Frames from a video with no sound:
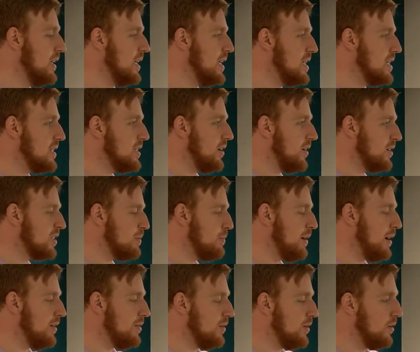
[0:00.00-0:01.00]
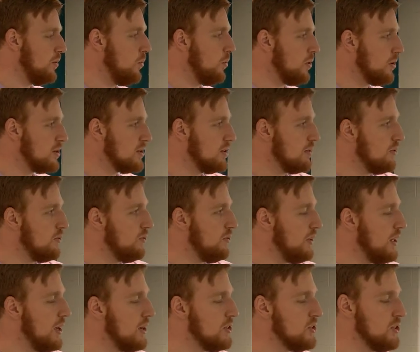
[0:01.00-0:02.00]
he talks about the works of the
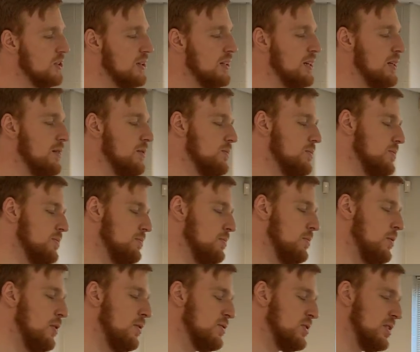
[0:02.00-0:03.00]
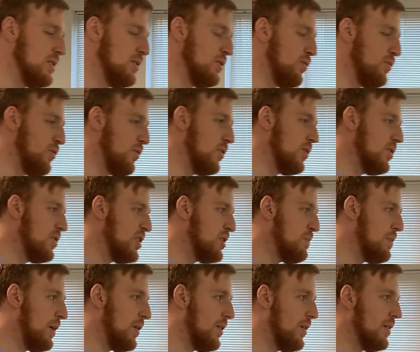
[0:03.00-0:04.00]
flesh, and then he moves into the fruit of the
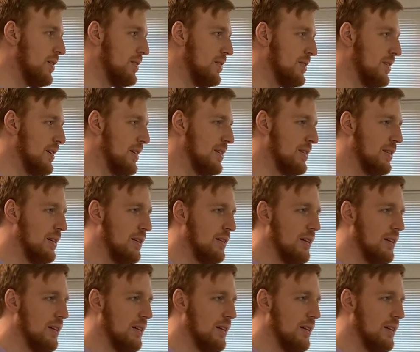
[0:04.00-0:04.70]
Spirit and says,